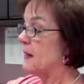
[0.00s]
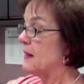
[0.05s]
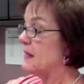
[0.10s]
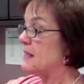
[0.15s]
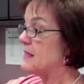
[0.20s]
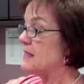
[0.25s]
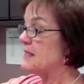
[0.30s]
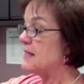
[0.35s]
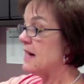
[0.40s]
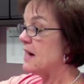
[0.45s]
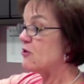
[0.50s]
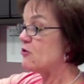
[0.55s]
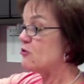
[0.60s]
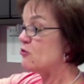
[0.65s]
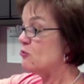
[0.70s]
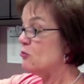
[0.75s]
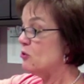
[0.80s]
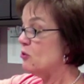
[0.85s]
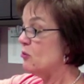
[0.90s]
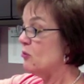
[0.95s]
It's not
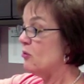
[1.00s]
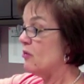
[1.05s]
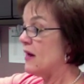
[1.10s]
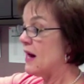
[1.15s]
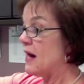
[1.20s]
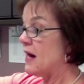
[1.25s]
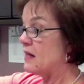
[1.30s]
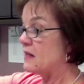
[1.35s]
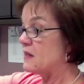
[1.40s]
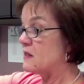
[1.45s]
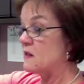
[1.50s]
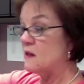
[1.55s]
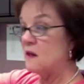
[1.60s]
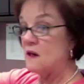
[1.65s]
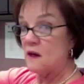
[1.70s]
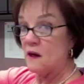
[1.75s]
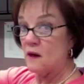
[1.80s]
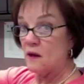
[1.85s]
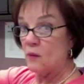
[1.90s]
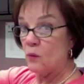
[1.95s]
true that
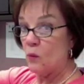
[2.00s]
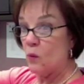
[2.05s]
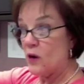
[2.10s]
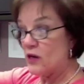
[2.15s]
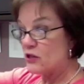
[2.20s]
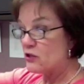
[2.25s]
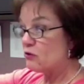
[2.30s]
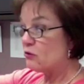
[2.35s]
one